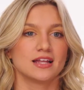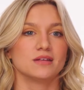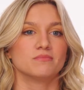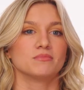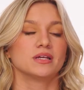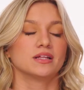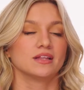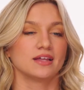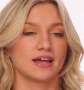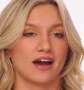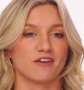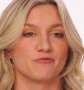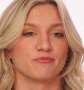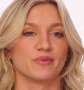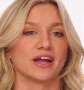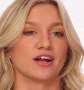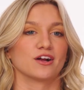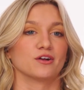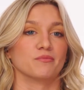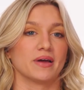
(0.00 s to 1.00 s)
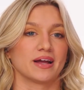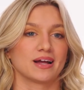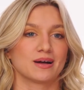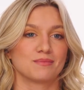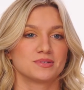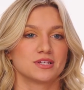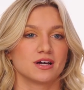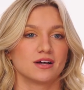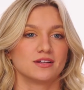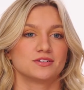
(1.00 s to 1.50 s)
and immediately have my hair and
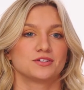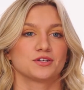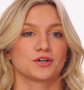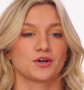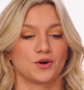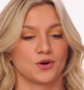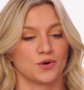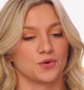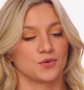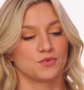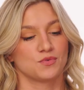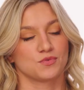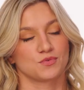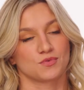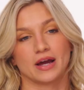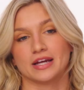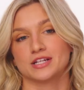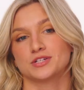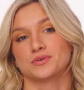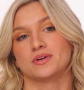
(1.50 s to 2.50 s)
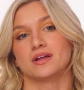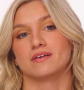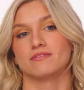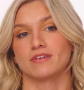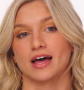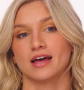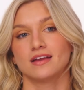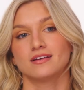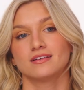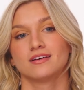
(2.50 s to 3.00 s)
makeup done to go right to an
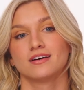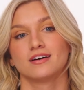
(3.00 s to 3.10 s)
event.